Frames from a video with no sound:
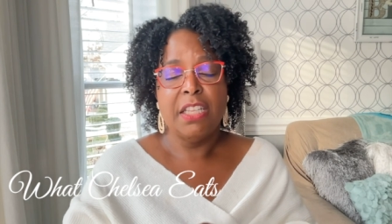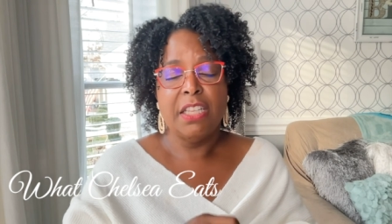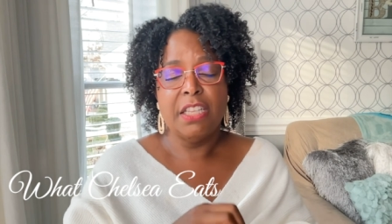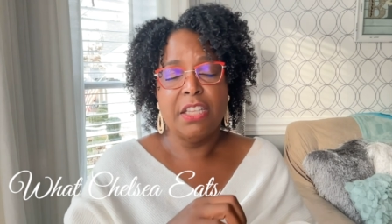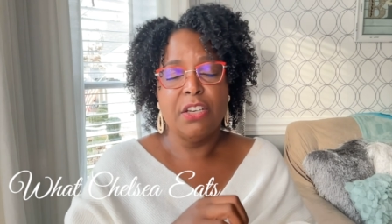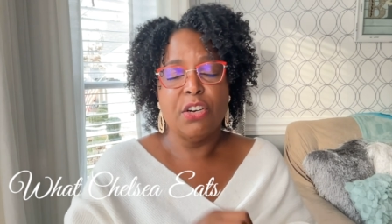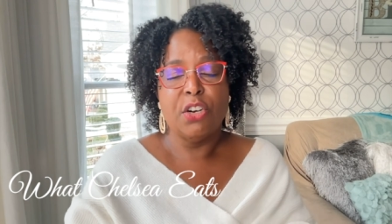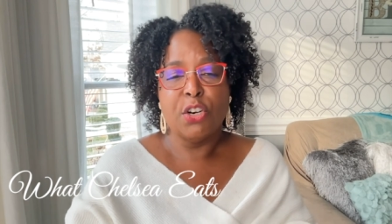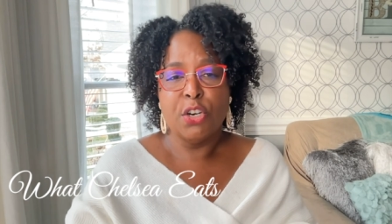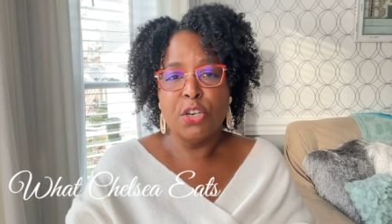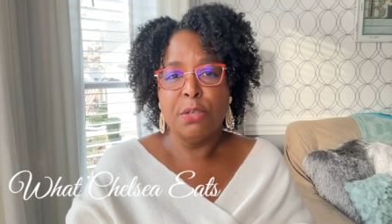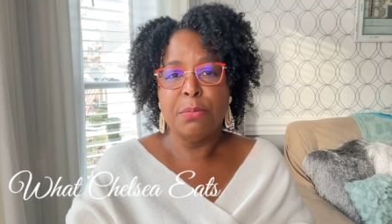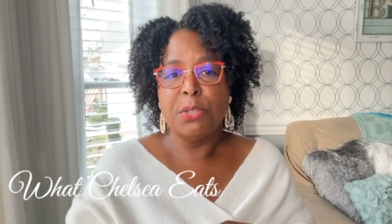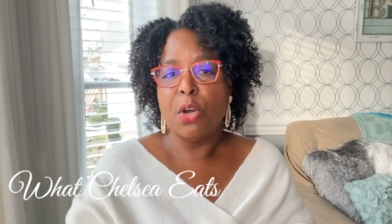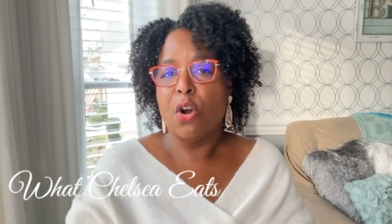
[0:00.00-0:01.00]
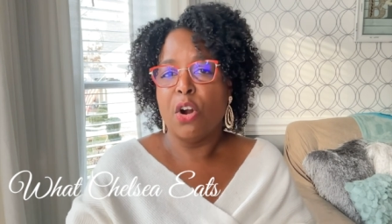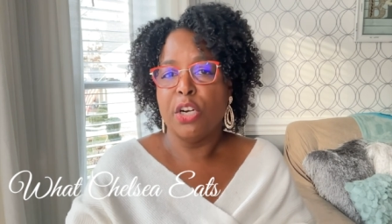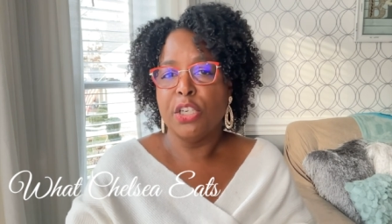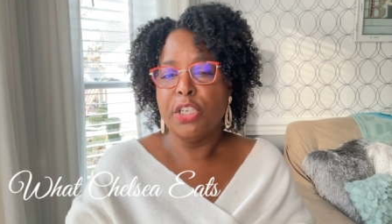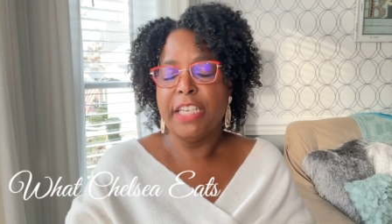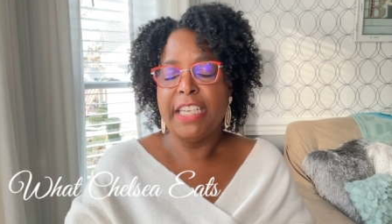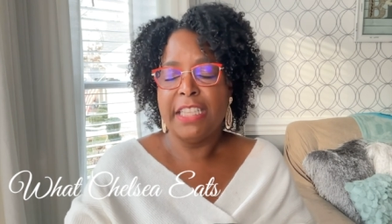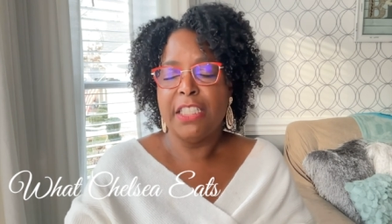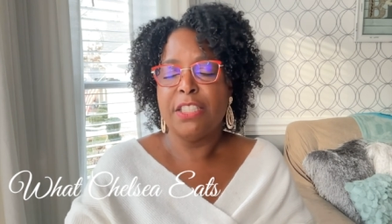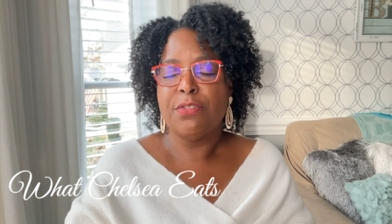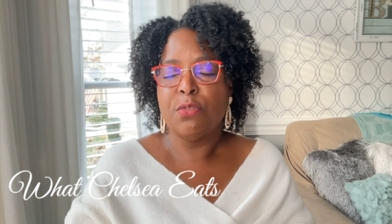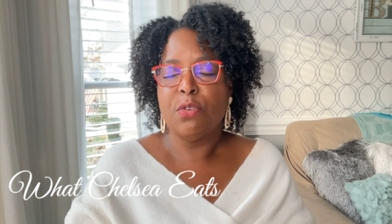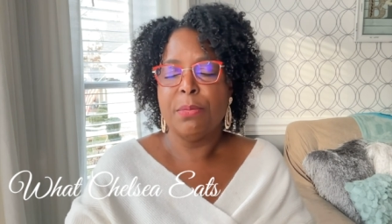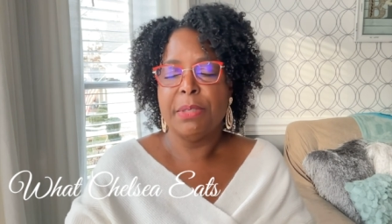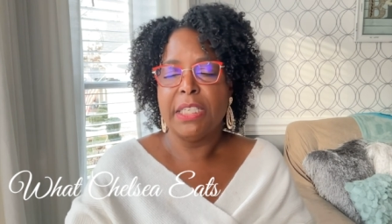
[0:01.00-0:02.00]
the herbs are in this
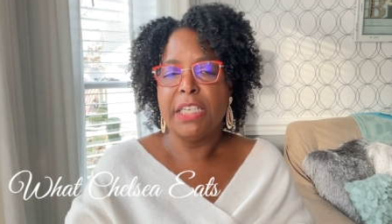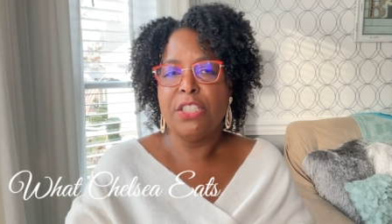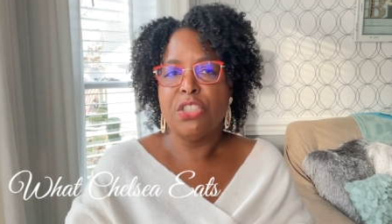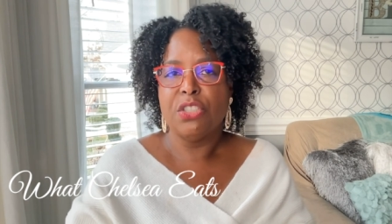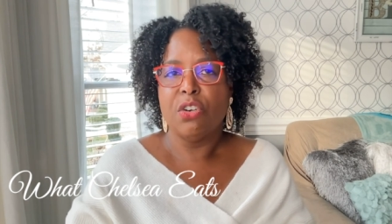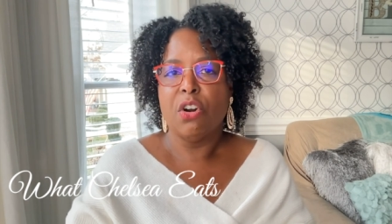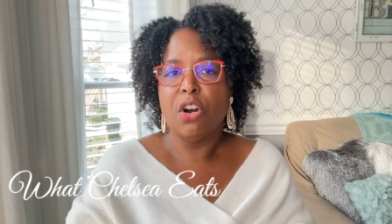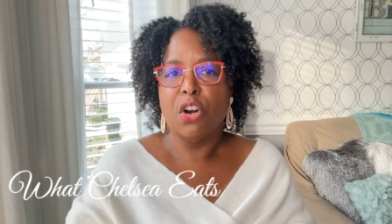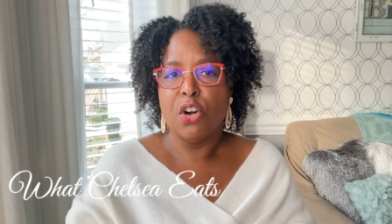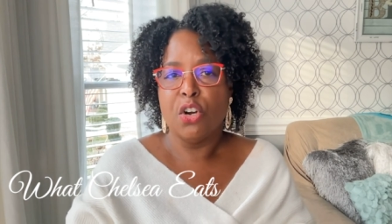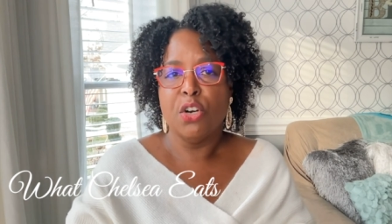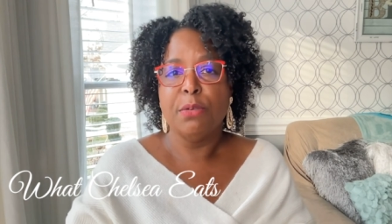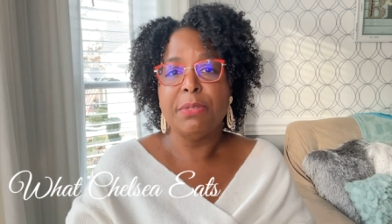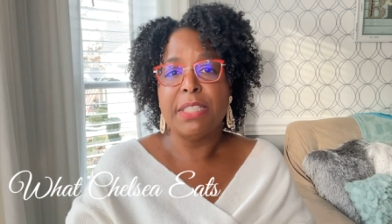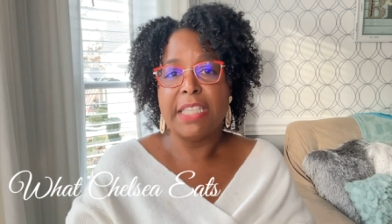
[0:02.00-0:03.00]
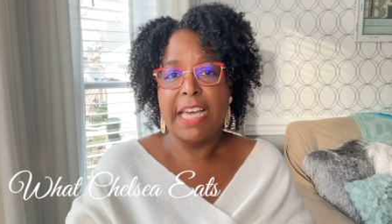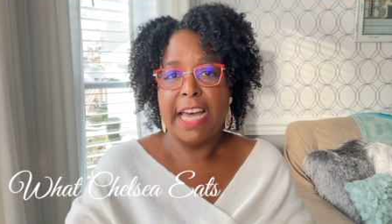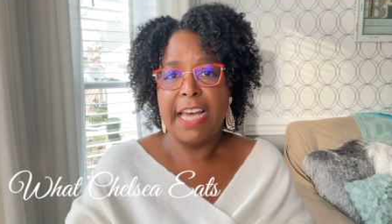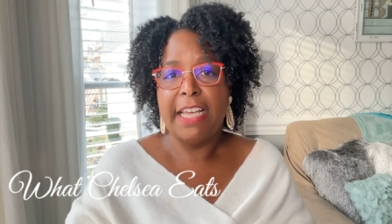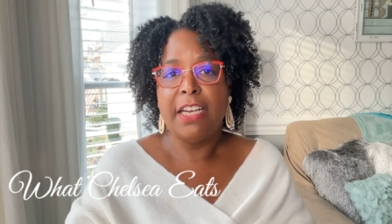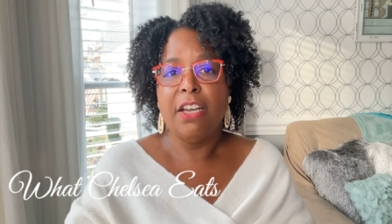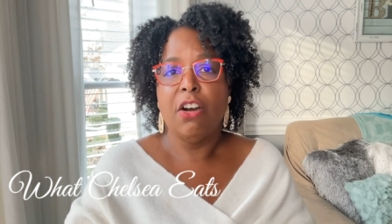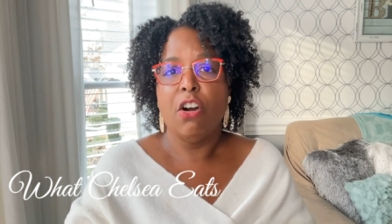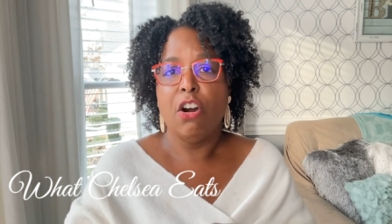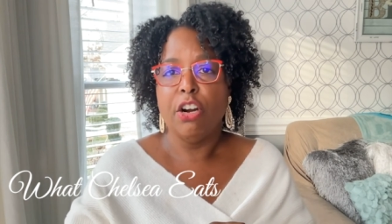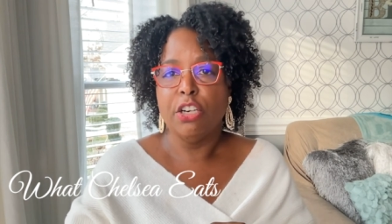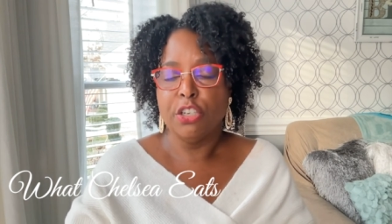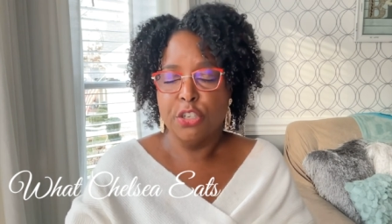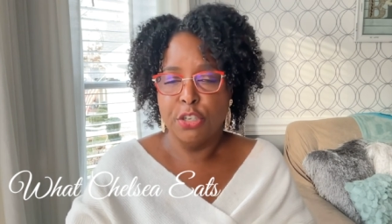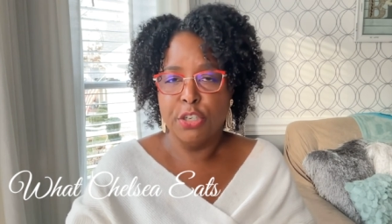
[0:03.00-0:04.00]
formulation are herbs that are
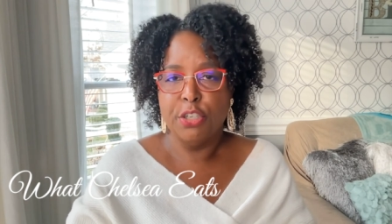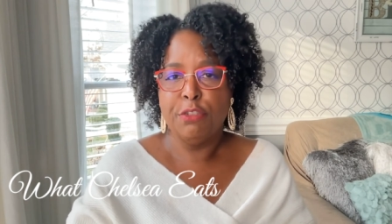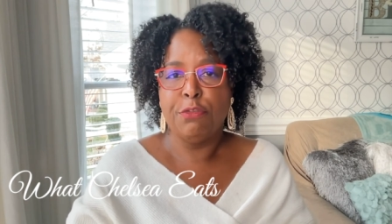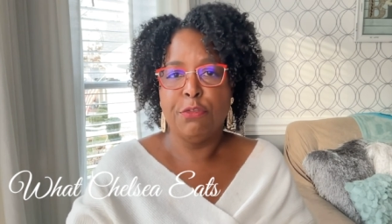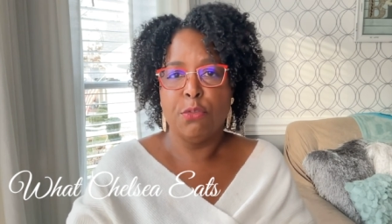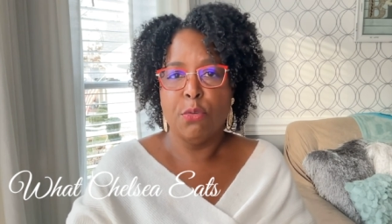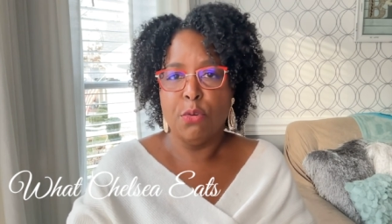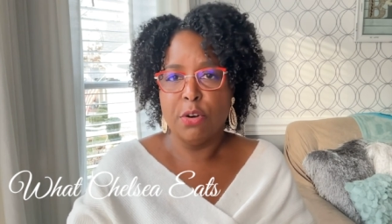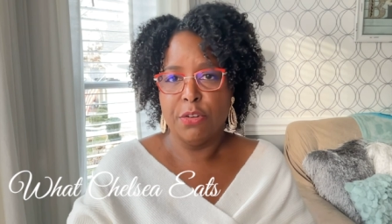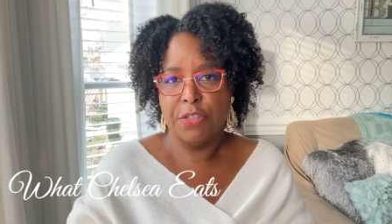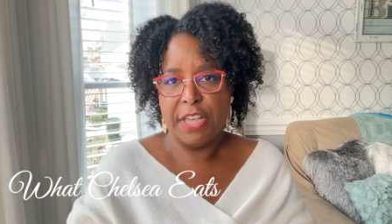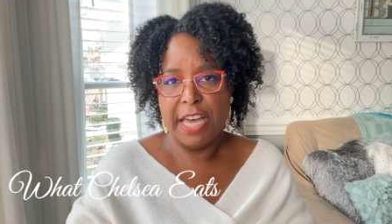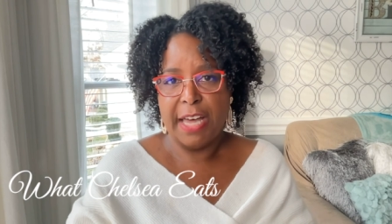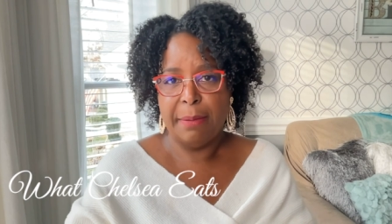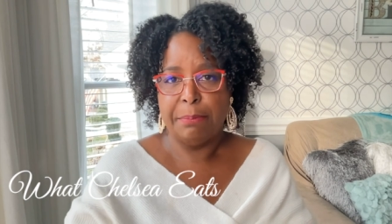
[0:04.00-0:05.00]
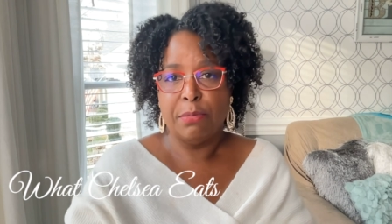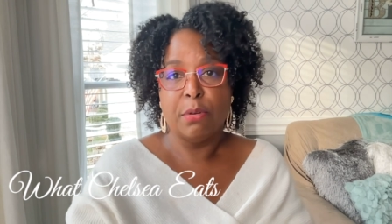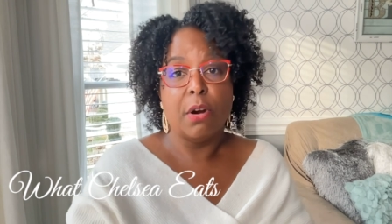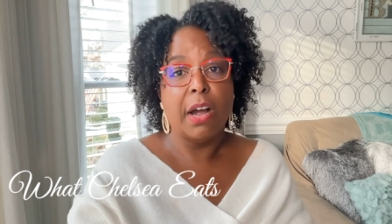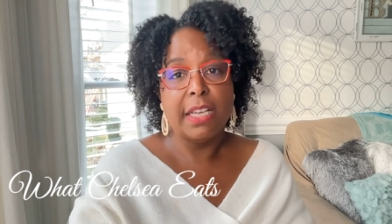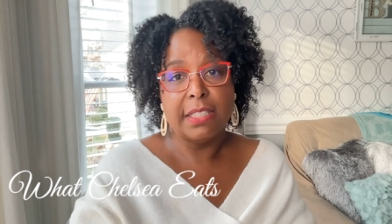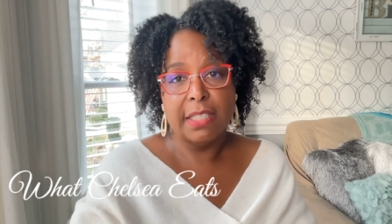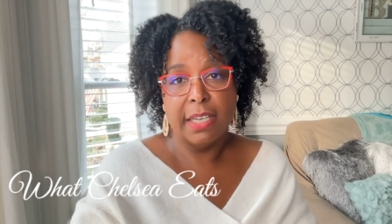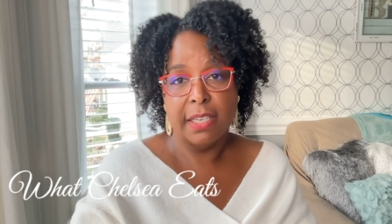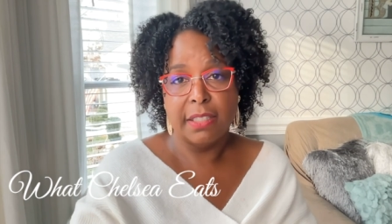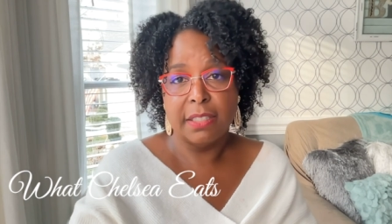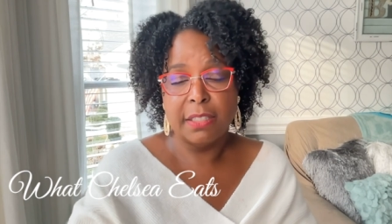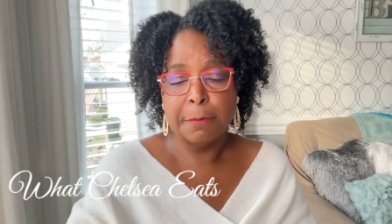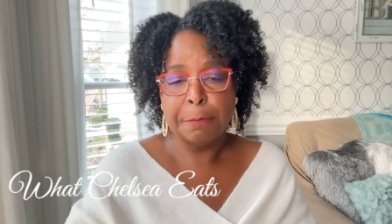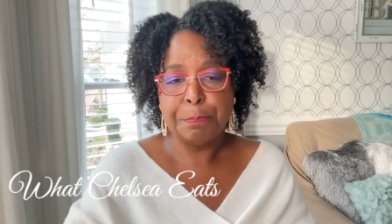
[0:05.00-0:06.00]
good for that
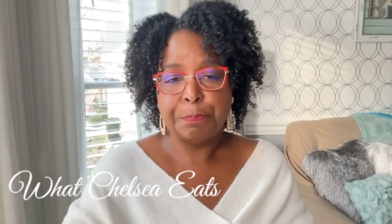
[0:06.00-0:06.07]
process.